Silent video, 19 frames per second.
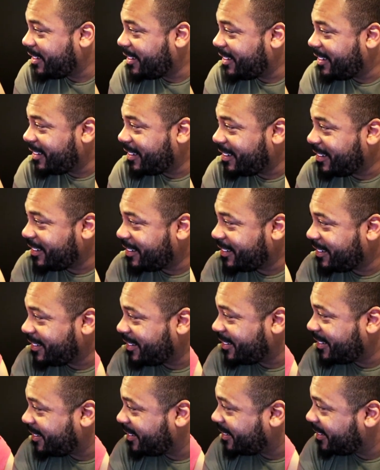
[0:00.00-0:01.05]

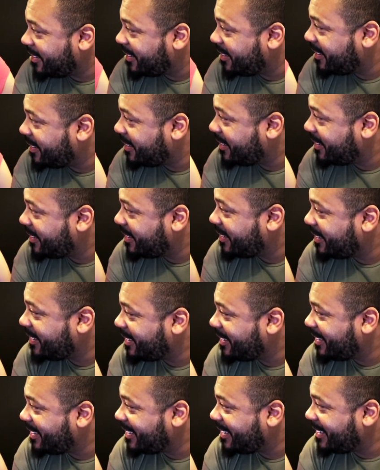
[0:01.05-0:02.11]

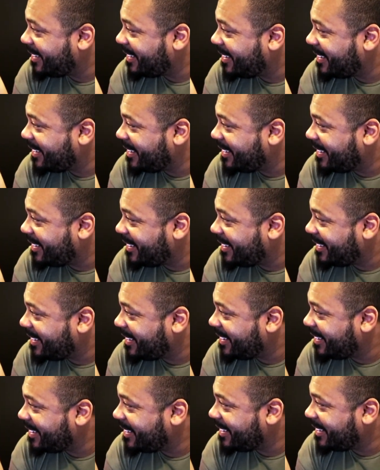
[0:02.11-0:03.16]

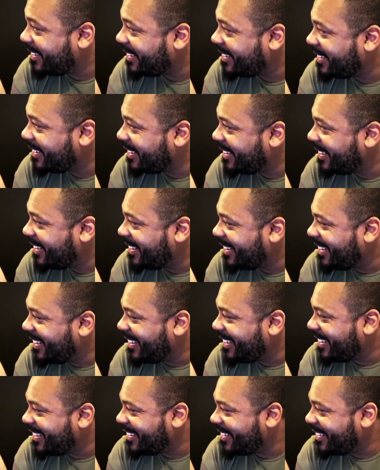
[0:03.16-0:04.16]
(silent)